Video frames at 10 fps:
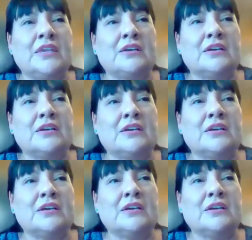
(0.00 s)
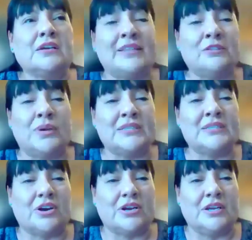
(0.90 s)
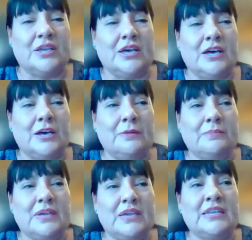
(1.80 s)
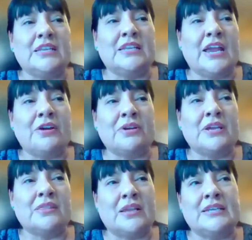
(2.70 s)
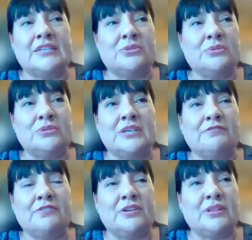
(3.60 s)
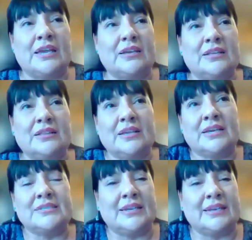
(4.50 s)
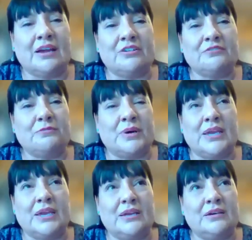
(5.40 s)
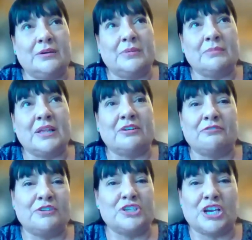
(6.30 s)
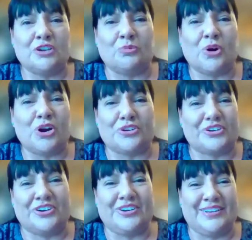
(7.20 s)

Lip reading: think has been where my little wins are, in an area that I totally feel like I said, out of my, I'm like a fish out of water.